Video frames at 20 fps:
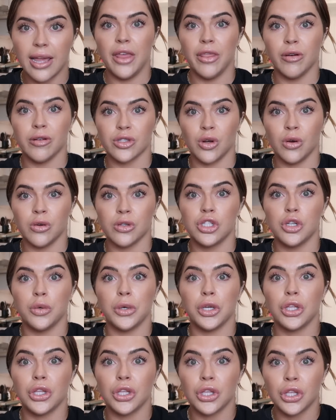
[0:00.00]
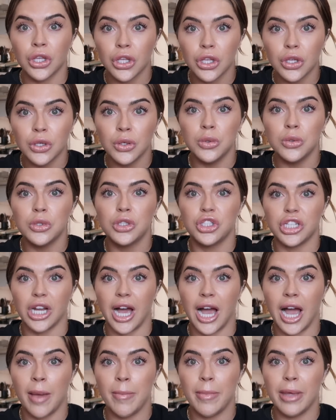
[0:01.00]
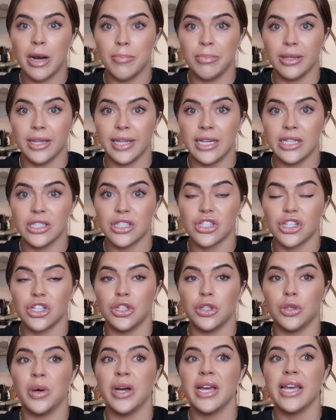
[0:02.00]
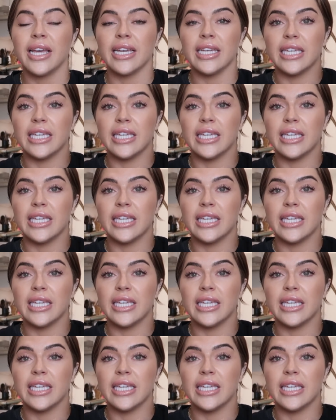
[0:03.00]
And there's also a huge time and a place to